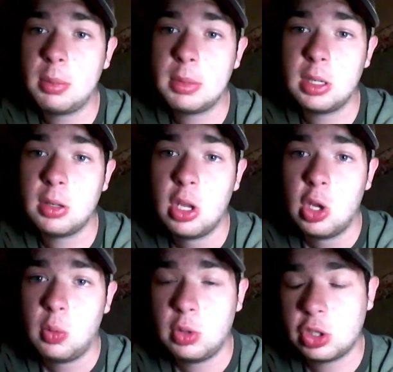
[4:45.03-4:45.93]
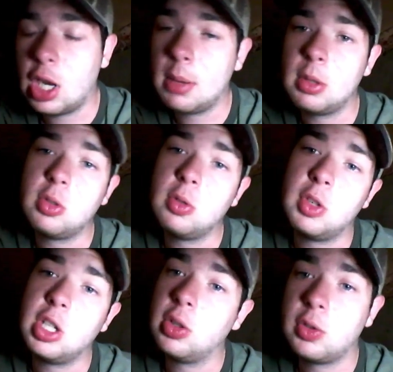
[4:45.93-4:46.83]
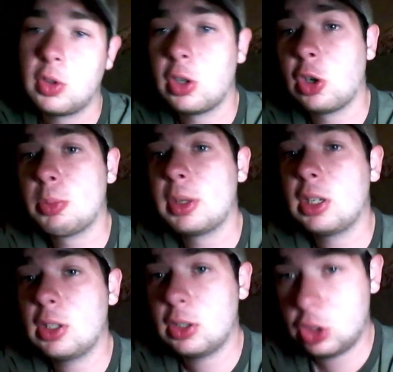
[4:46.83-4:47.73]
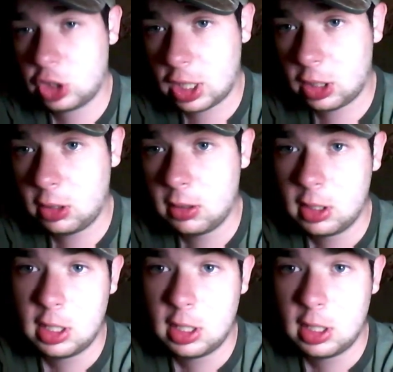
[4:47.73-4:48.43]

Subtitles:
I mean, we shot about 2 videos for the herping channel,